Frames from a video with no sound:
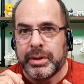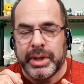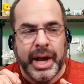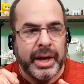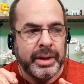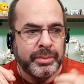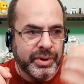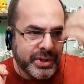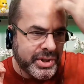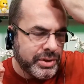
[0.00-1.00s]
Yeah, and
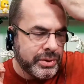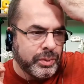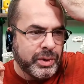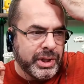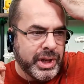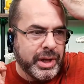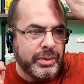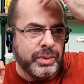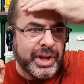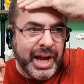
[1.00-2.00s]
pretty soon
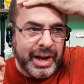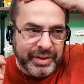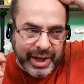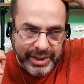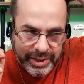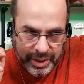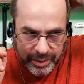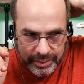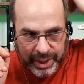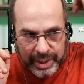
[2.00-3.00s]
we'll have
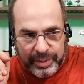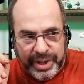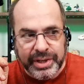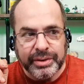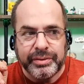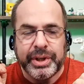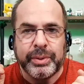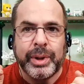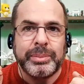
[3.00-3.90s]
that reindeer video up.